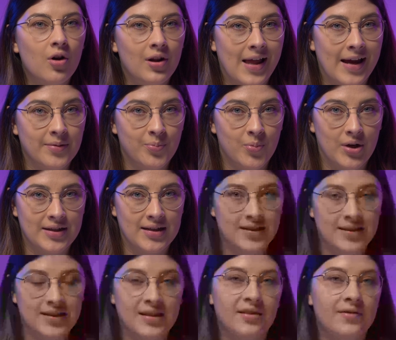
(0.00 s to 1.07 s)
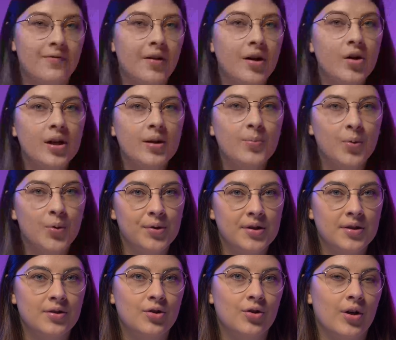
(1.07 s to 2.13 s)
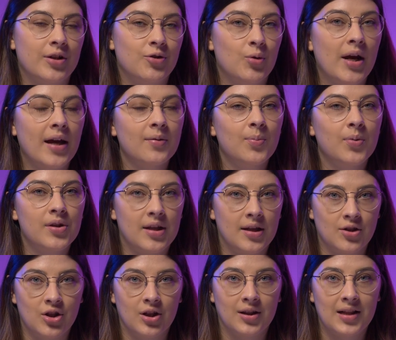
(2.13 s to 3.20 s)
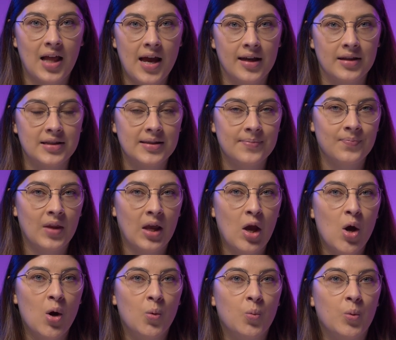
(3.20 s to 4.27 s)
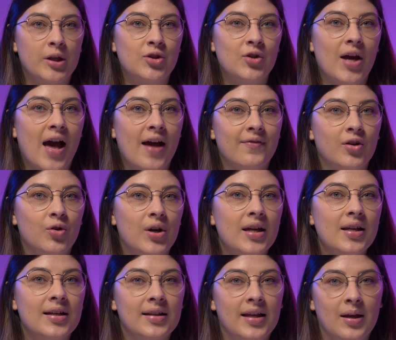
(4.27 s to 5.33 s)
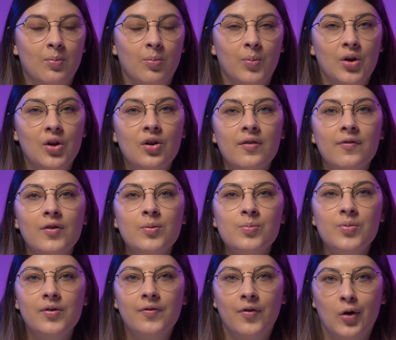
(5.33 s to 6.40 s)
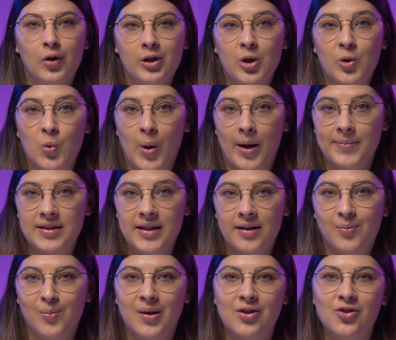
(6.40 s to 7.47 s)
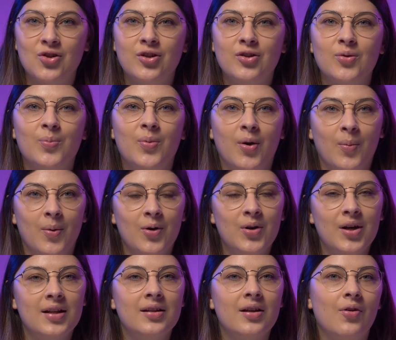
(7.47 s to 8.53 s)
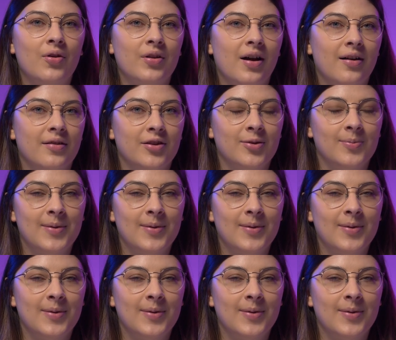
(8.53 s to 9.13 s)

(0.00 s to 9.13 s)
online presence is very important to attract potential clients. Once you have created a beautiful portfolio website, make sure to promote it on other